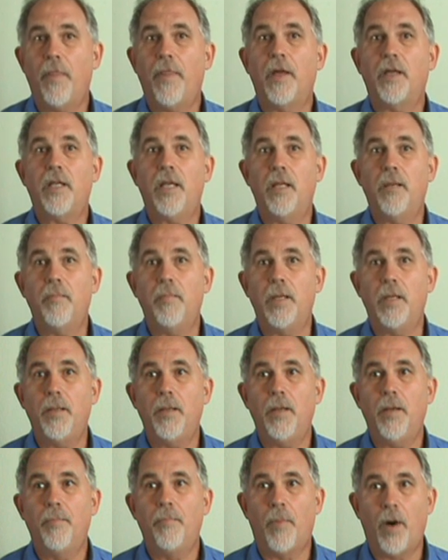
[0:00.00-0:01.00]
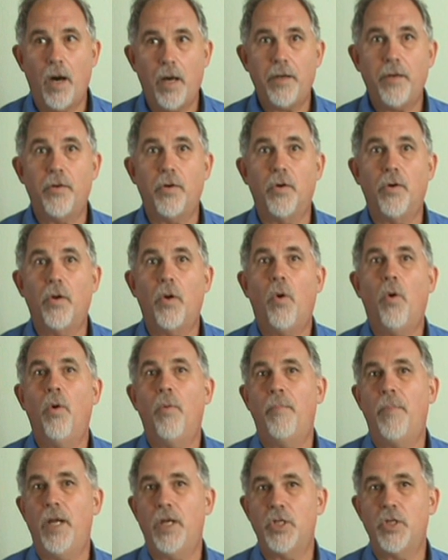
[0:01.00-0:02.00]
that can be monitored or
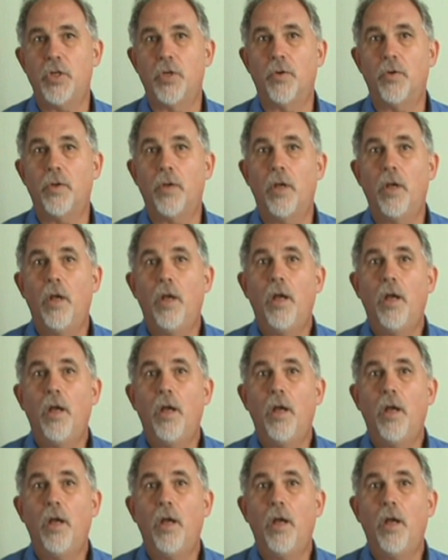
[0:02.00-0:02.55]
measured,